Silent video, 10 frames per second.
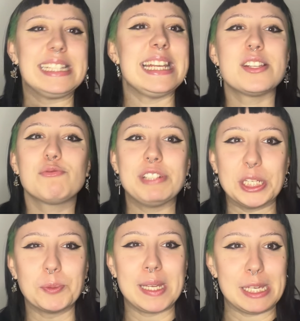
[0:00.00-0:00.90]
these are
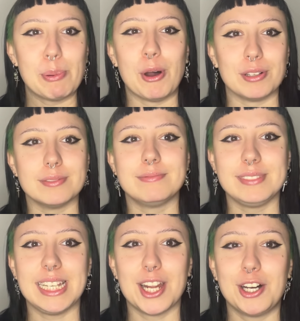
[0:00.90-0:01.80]
real people,
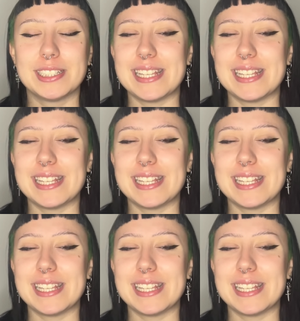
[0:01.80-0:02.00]
you know.